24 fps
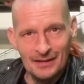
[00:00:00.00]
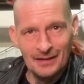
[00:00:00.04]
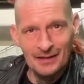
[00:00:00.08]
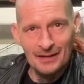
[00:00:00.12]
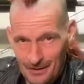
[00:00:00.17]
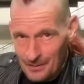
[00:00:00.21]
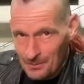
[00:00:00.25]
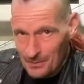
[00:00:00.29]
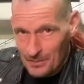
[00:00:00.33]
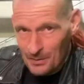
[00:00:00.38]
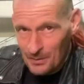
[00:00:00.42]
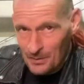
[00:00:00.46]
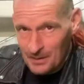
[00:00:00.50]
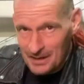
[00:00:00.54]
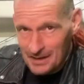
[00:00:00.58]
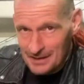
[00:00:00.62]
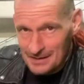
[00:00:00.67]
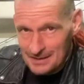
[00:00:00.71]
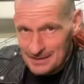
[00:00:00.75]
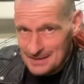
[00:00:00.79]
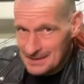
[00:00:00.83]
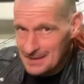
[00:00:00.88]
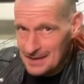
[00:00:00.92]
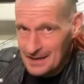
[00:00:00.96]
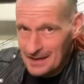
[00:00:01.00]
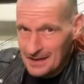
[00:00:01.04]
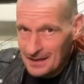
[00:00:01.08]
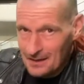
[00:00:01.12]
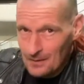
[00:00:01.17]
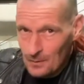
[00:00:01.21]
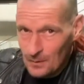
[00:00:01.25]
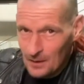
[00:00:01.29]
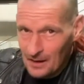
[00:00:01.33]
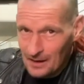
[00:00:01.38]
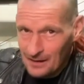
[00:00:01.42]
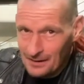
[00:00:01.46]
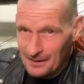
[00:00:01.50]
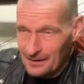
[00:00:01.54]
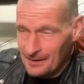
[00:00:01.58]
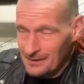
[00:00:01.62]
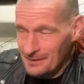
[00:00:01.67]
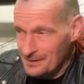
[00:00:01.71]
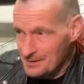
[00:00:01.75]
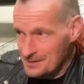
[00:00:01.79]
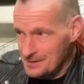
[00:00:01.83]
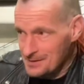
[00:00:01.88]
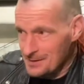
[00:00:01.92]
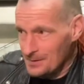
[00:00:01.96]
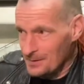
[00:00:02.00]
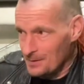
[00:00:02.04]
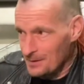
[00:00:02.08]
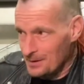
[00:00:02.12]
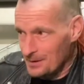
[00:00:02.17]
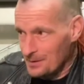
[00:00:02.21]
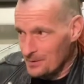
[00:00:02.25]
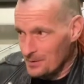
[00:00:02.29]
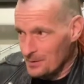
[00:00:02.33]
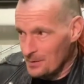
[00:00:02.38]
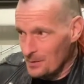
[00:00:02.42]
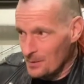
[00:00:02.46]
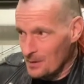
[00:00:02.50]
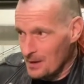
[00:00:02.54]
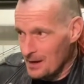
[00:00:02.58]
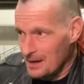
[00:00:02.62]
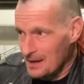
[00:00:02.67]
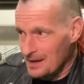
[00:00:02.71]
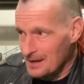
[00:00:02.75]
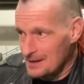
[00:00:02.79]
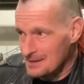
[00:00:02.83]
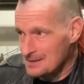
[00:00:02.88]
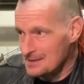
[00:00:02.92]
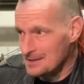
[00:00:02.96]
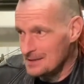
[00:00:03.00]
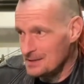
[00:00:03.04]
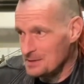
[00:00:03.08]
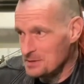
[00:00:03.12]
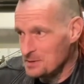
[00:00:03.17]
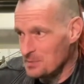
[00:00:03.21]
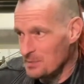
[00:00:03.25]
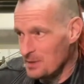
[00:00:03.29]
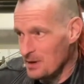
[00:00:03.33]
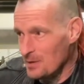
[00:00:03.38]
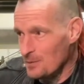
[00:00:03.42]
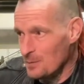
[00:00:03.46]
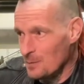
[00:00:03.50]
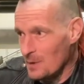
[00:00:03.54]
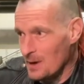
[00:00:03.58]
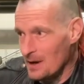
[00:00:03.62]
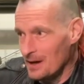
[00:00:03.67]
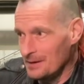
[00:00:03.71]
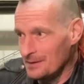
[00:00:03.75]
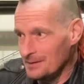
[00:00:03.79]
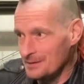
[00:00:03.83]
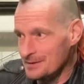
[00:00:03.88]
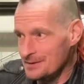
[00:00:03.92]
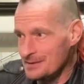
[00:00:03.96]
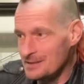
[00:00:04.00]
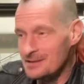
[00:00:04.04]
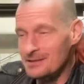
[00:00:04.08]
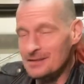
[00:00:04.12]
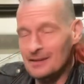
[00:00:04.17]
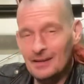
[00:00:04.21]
But we didn't see any welding, so I don't know why he had such big welds